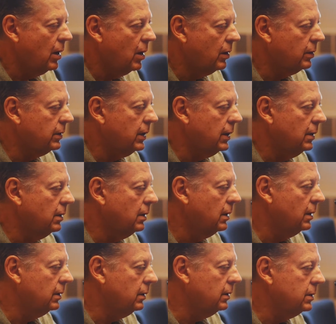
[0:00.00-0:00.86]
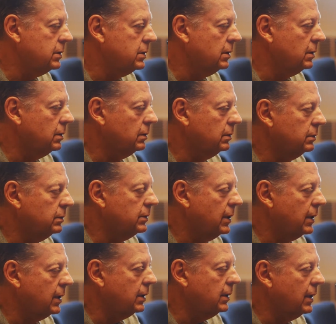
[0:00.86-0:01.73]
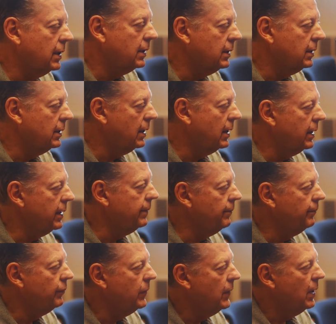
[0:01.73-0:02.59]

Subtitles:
all day long until 10 o'clock at night.